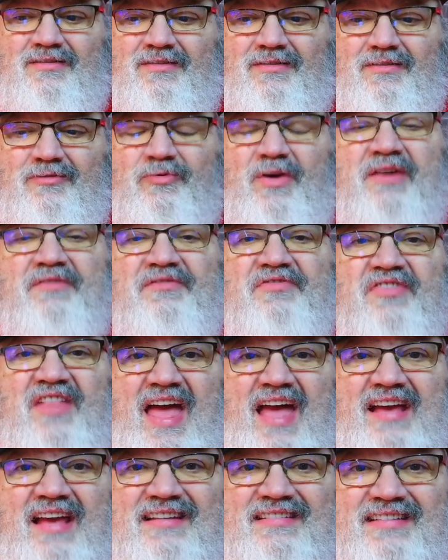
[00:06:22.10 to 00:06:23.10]
red
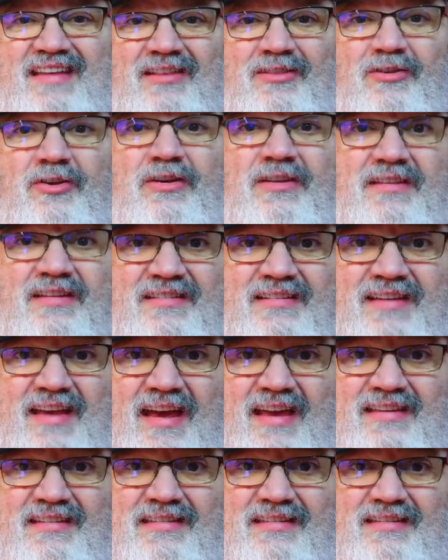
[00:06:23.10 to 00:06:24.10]
flag saying, look at this
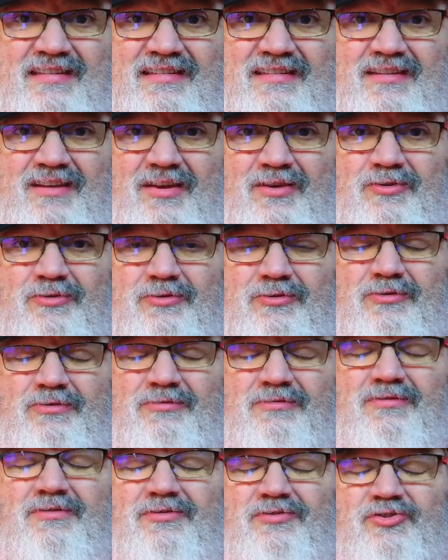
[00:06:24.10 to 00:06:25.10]
guy's
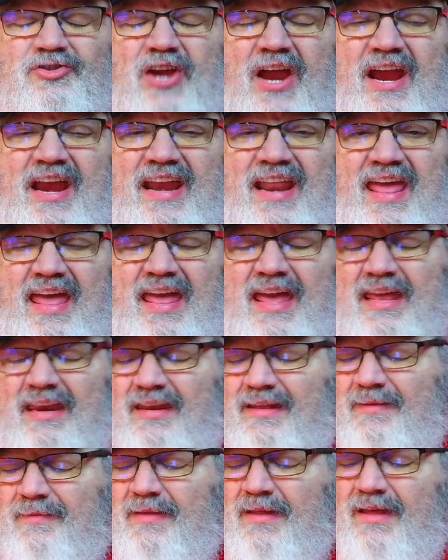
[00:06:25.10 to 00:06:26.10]
giant head,
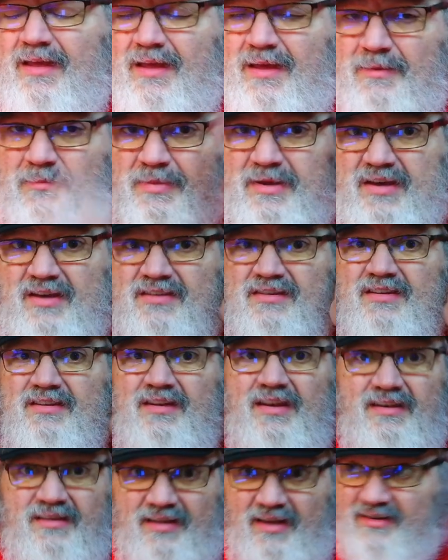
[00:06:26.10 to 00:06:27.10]
because
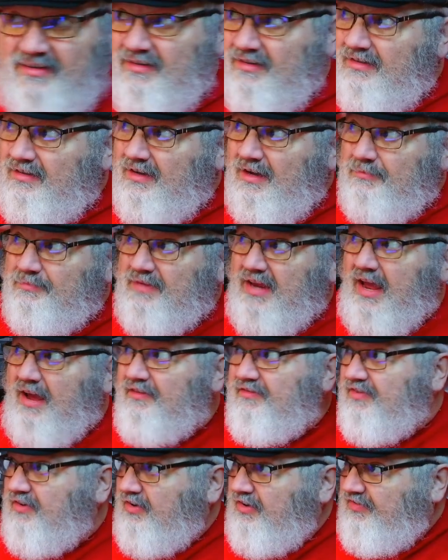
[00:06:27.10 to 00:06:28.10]
it doesn't come
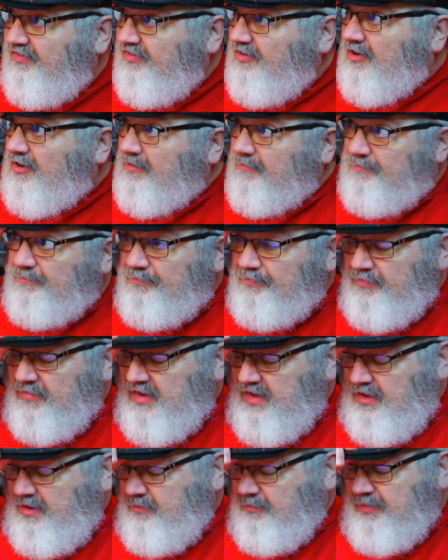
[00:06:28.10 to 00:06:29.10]
down very far,
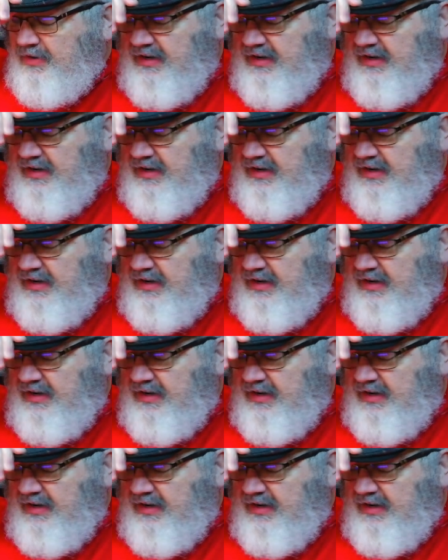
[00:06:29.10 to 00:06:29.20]
but